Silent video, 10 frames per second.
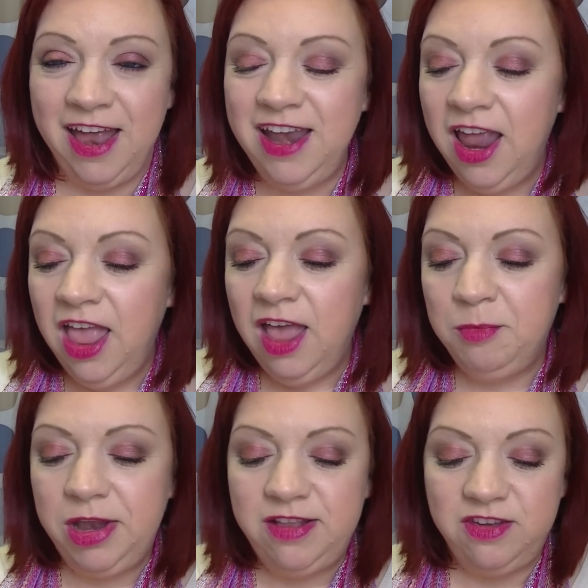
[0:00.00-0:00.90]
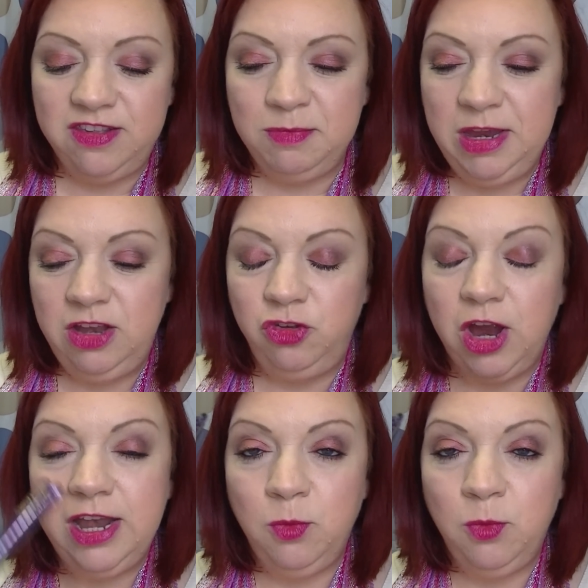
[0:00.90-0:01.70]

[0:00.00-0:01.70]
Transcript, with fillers: on, but it's just me trying